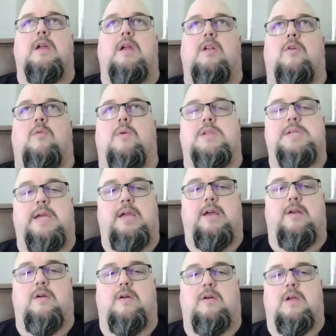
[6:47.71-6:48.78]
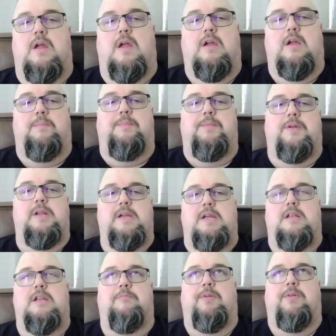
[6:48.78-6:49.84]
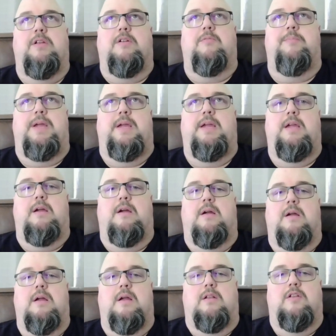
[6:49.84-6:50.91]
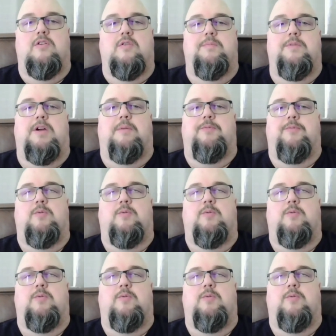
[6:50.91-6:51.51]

You know, once I get her cleaned up a little bit here, lubed up to